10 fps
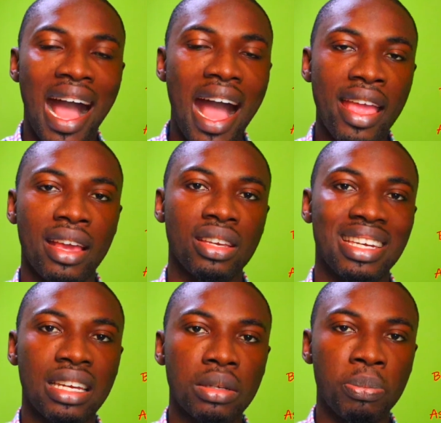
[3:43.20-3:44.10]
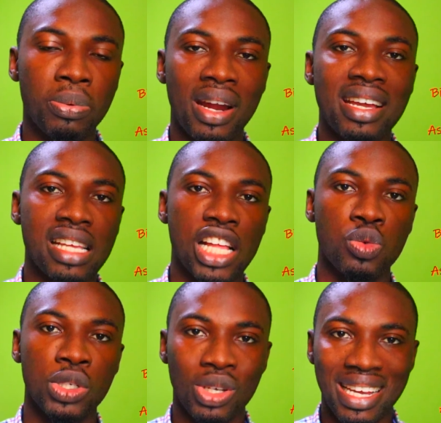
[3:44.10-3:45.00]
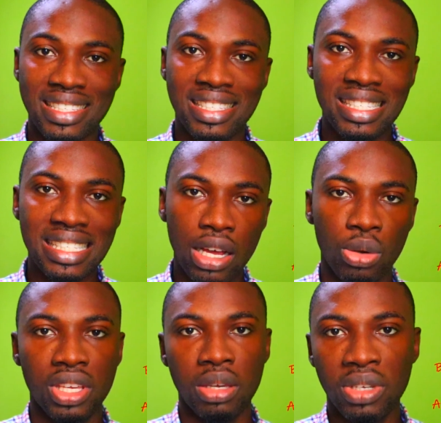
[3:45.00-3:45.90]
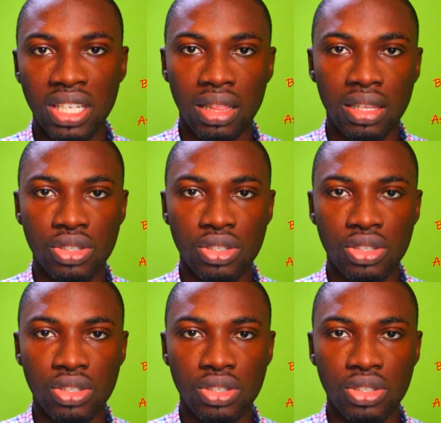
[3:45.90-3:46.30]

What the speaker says: higher than the price at which you can sell immediately.